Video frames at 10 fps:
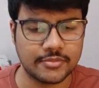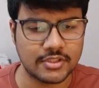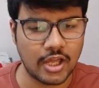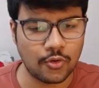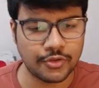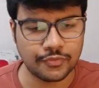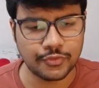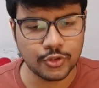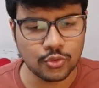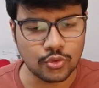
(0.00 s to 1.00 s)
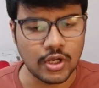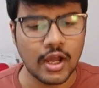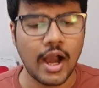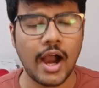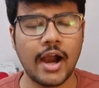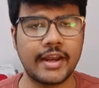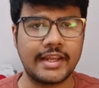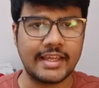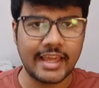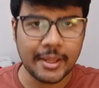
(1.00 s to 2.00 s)
Now if you are
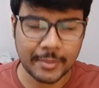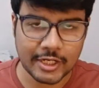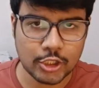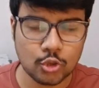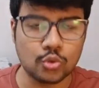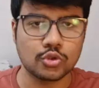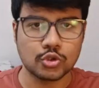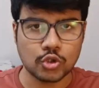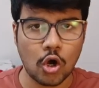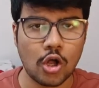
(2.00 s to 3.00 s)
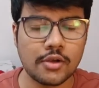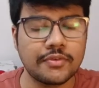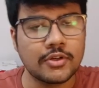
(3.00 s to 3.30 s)
able to solve